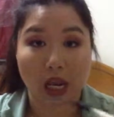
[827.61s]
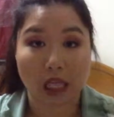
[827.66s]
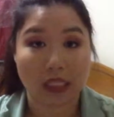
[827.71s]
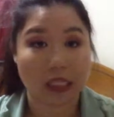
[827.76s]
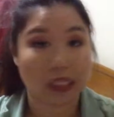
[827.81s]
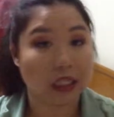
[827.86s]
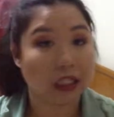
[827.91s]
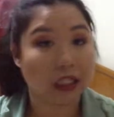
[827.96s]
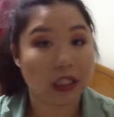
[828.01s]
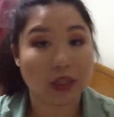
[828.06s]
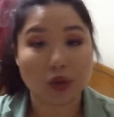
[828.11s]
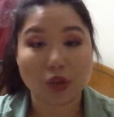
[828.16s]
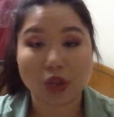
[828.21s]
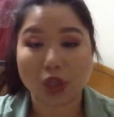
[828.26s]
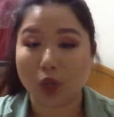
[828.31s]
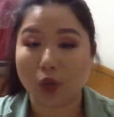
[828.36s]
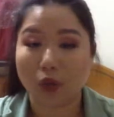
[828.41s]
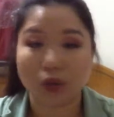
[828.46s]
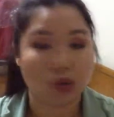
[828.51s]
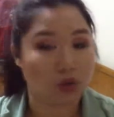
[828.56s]
It's clear
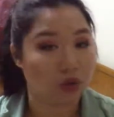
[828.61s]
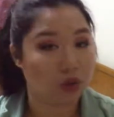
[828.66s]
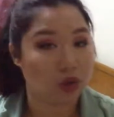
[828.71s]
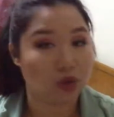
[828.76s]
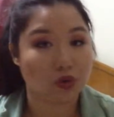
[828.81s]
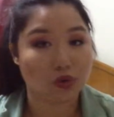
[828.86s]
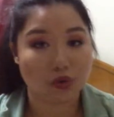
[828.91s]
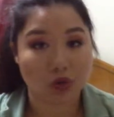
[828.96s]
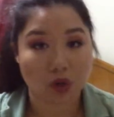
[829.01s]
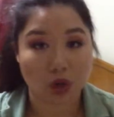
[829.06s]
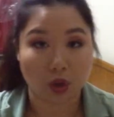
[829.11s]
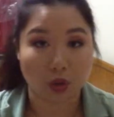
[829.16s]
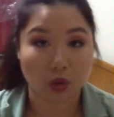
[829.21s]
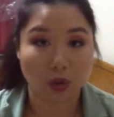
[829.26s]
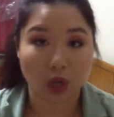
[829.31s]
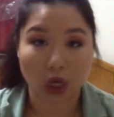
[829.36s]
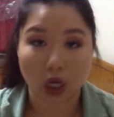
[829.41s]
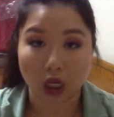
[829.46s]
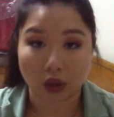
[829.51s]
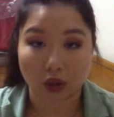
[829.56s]
tone, so there's no
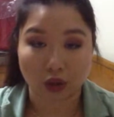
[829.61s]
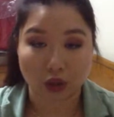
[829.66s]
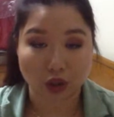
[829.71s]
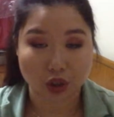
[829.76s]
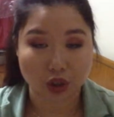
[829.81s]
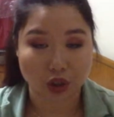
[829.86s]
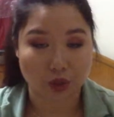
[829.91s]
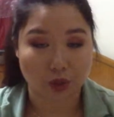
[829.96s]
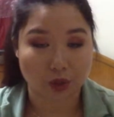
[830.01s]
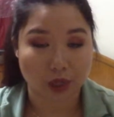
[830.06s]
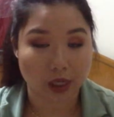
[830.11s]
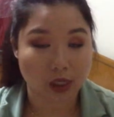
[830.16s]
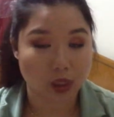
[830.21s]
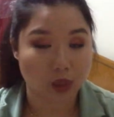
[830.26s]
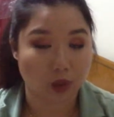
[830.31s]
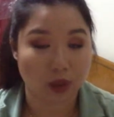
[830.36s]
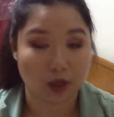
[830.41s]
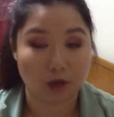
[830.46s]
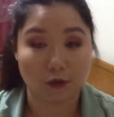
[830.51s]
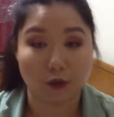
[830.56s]
color to it.
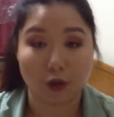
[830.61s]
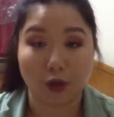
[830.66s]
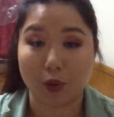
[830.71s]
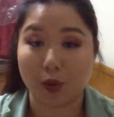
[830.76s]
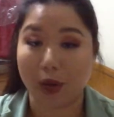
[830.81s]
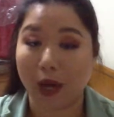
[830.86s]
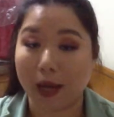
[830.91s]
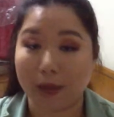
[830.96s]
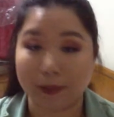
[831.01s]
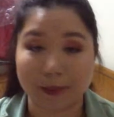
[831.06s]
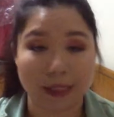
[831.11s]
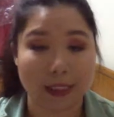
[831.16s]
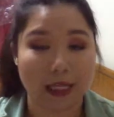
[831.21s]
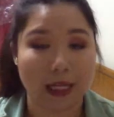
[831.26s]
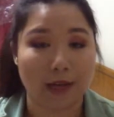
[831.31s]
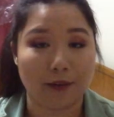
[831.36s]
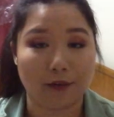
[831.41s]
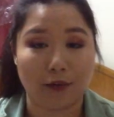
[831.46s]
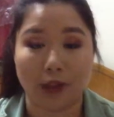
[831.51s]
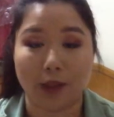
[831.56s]
So if you happen to
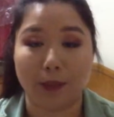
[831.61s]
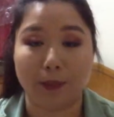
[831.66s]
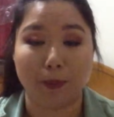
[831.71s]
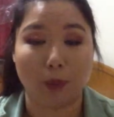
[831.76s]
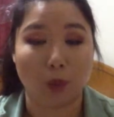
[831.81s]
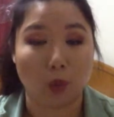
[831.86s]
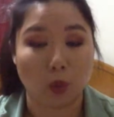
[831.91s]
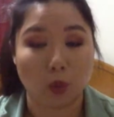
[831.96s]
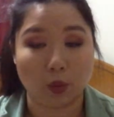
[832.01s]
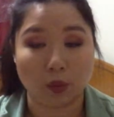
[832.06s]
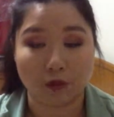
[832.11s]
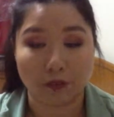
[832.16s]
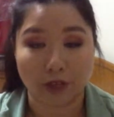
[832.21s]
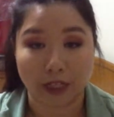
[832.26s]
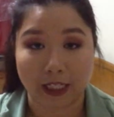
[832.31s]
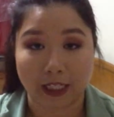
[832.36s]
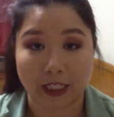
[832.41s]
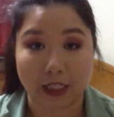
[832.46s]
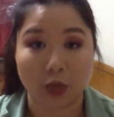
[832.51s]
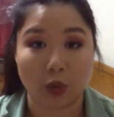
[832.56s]
have very bold
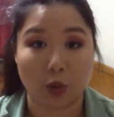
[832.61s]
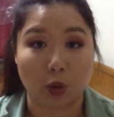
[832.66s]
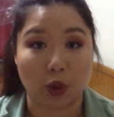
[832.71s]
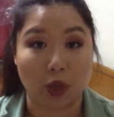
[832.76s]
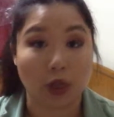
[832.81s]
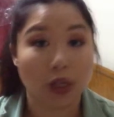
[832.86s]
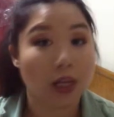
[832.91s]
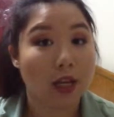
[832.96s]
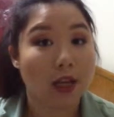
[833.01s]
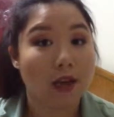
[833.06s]
veins or